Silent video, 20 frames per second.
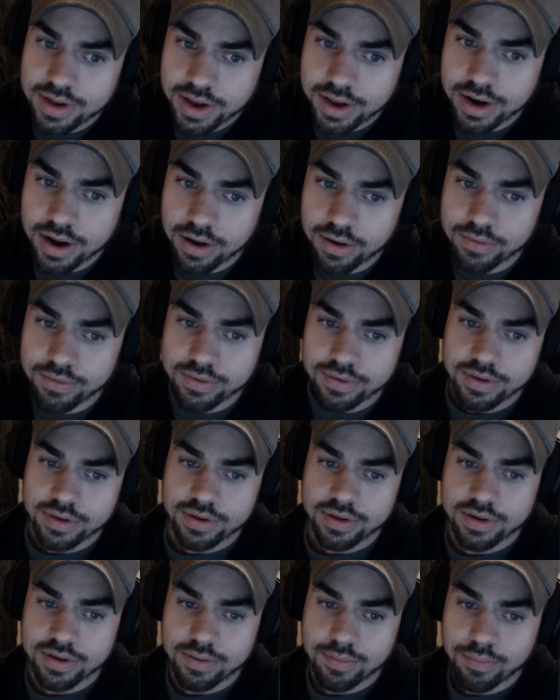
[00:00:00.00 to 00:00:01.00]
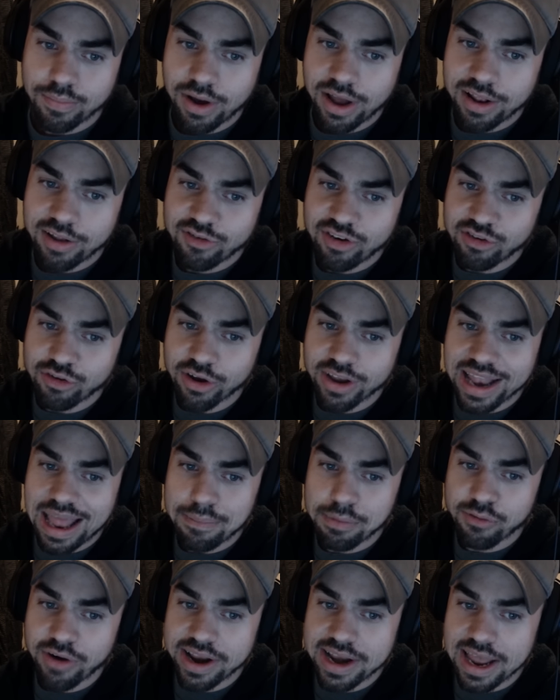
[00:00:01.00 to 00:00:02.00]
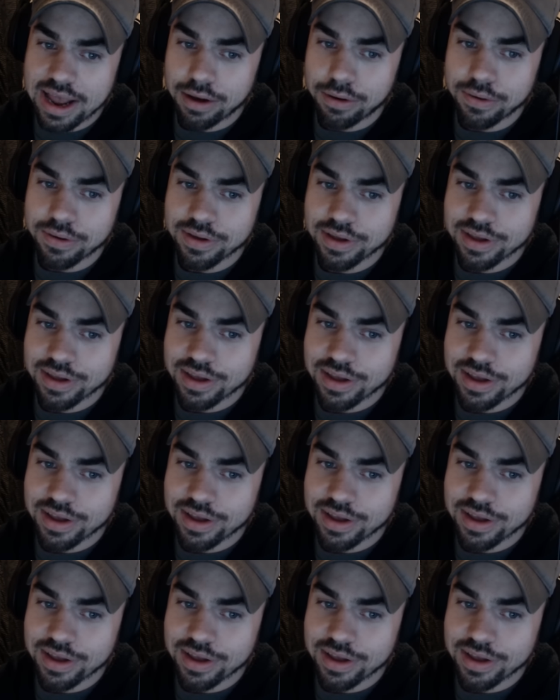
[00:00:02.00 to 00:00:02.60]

you know. But she's looking at me right now.